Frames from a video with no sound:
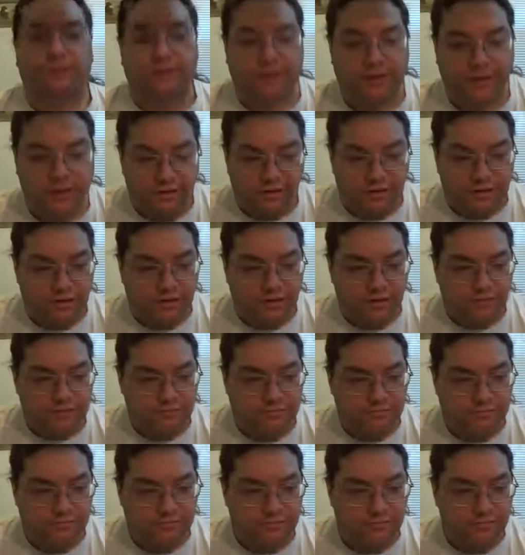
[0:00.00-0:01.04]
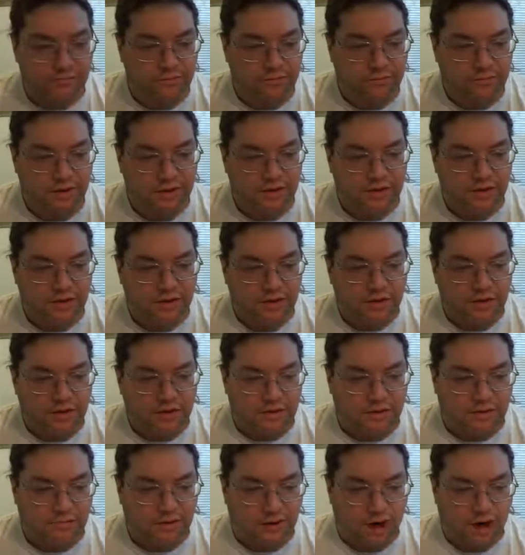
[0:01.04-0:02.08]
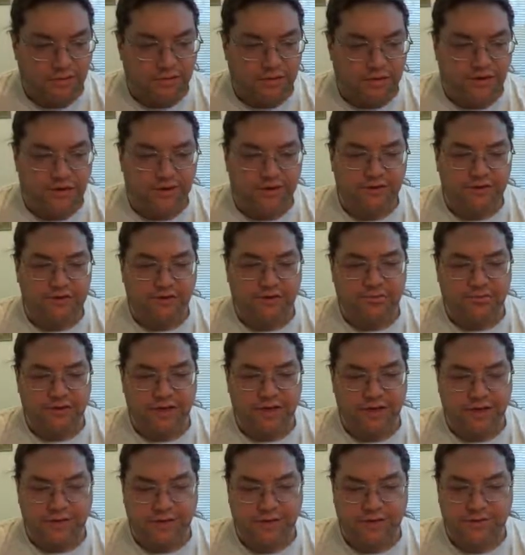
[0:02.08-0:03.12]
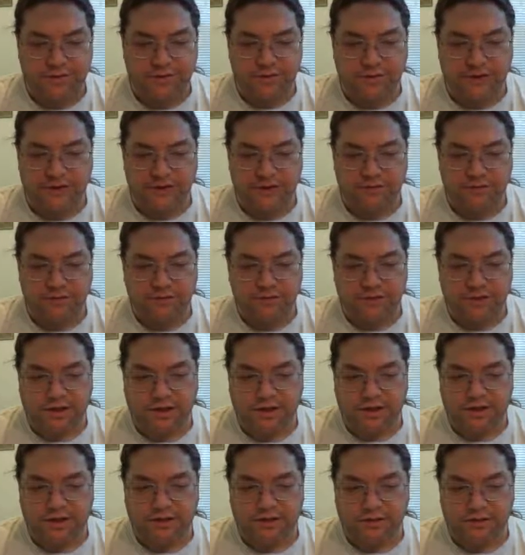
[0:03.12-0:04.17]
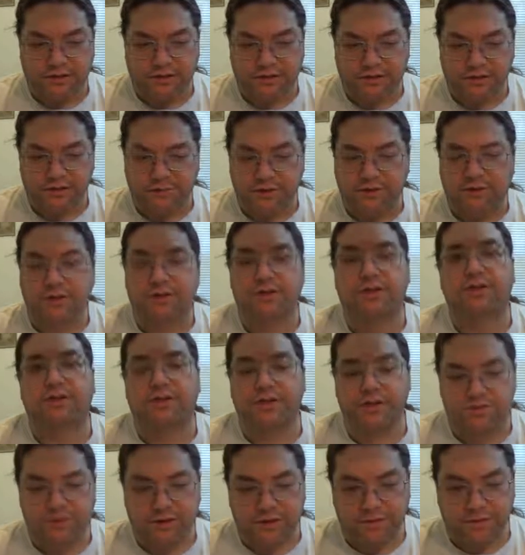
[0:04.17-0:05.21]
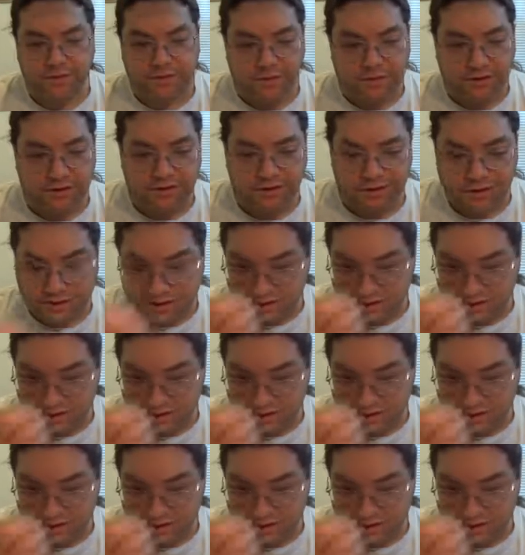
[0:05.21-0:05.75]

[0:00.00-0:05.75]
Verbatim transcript: And uh, the final player uses a mini USB cable to connect to your computer's USB port.